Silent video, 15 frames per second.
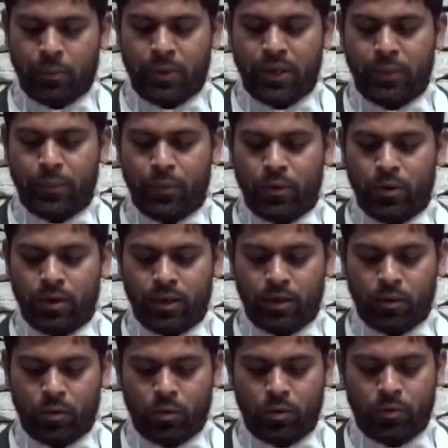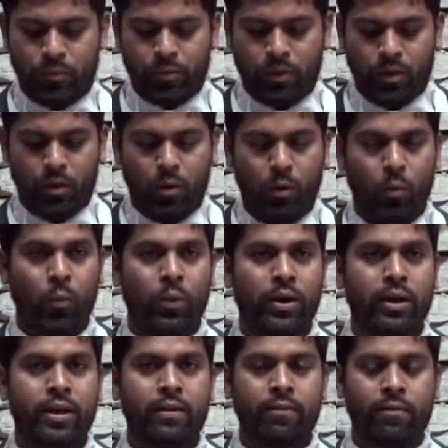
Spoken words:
People in whom we